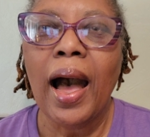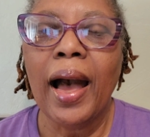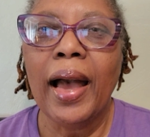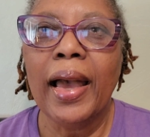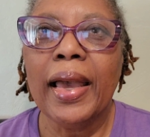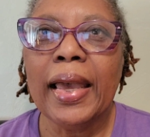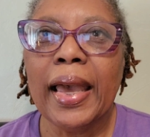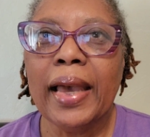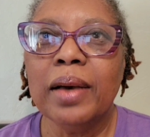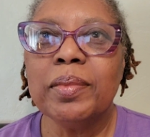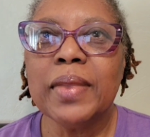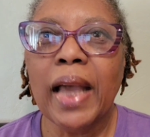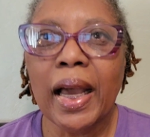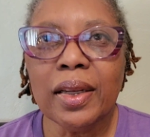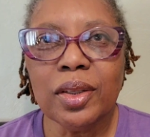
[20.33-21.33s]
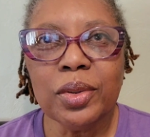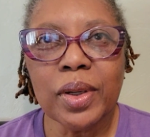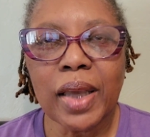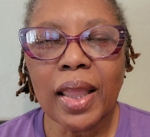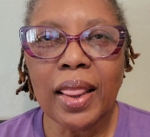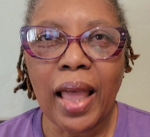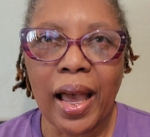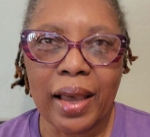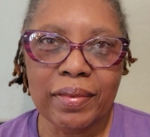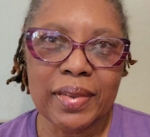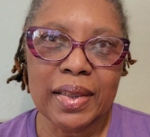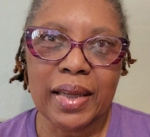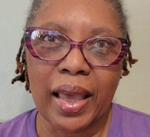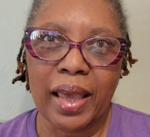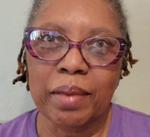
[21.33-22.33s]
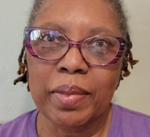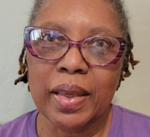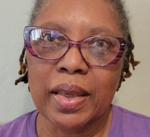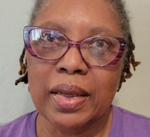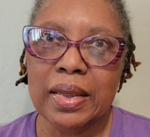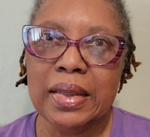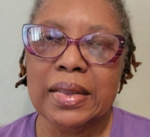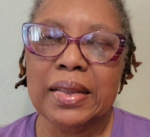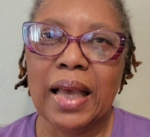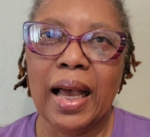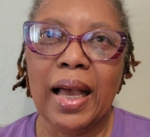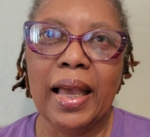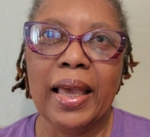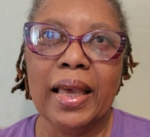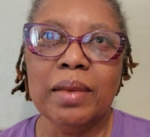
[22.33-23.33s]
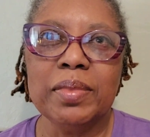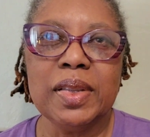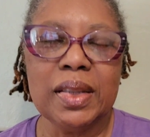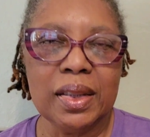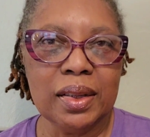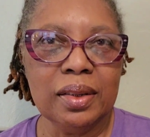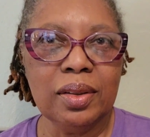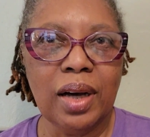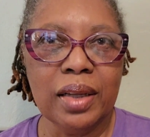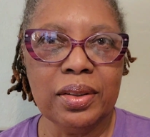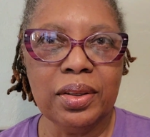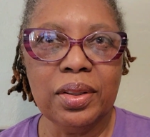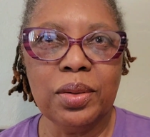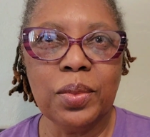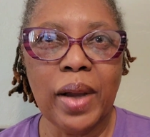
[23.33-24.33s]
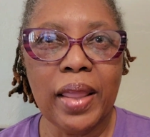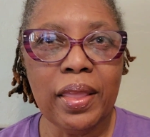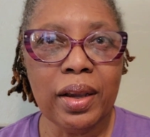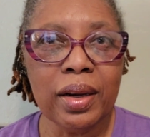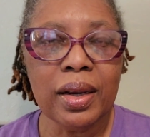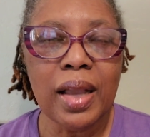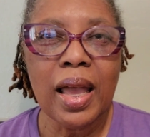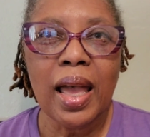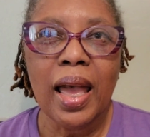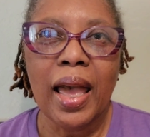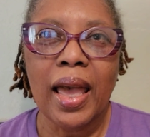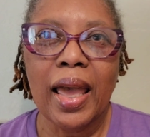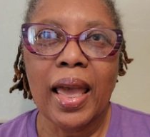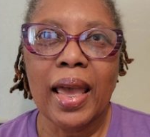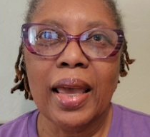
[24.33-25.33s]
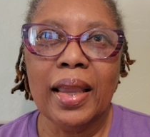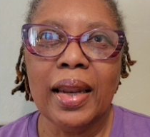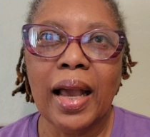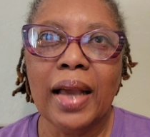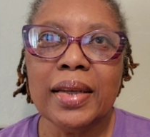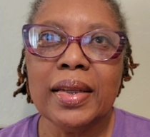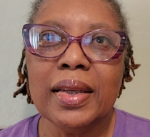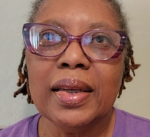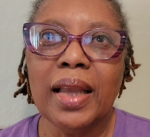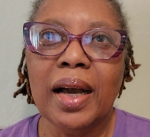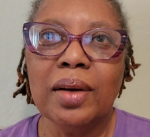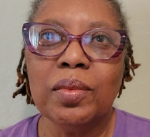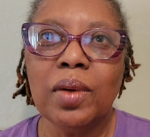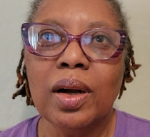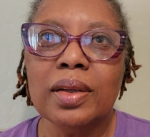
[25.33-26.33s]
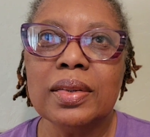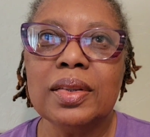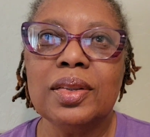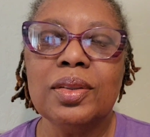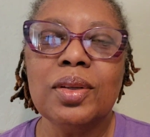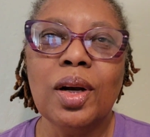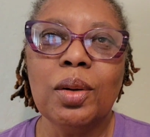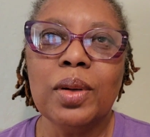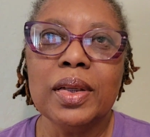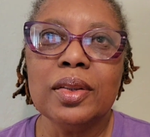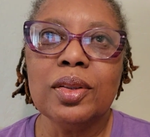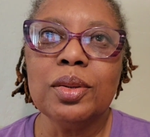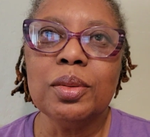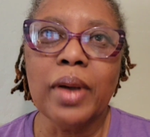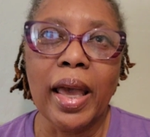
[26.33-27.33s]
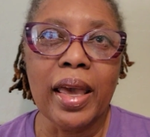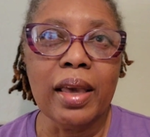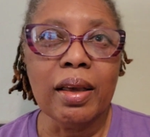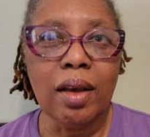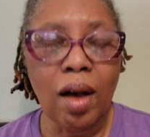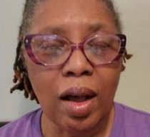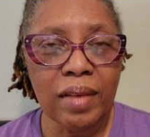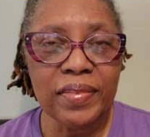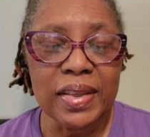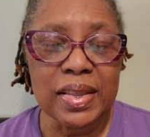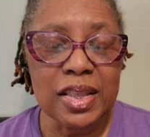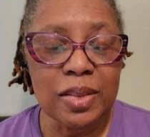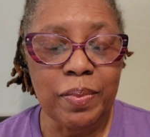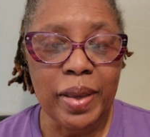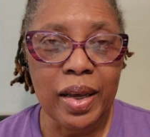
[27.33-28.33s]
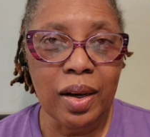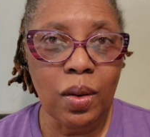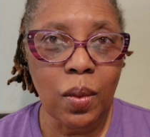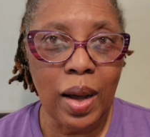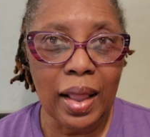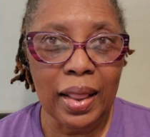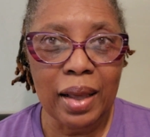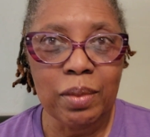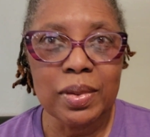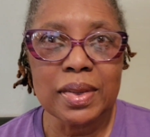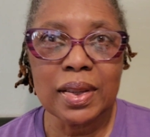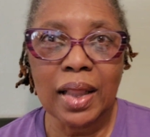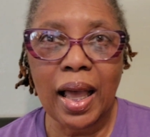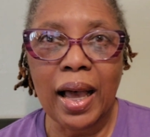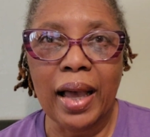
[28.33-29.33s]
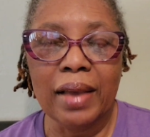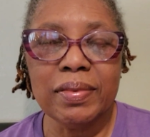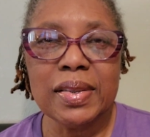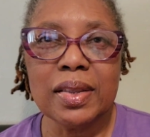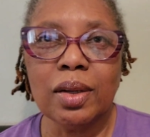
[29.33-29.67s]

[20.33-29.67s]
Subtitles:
I am not doing a live today because I am still under the weather and I did not want to go into a coughing spell while I was live.